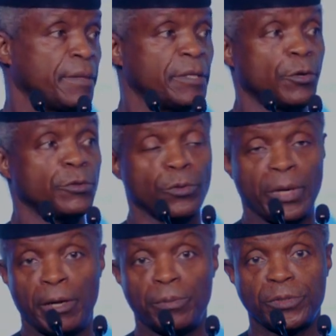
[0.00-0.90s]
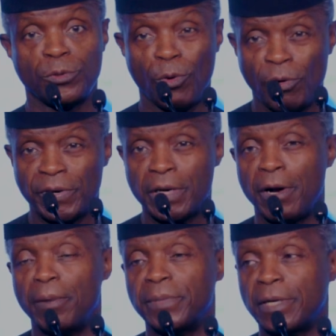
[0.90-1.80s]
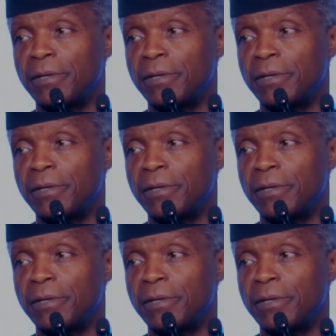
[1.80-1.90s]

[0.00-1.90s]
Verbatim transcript: This also helps to overcome the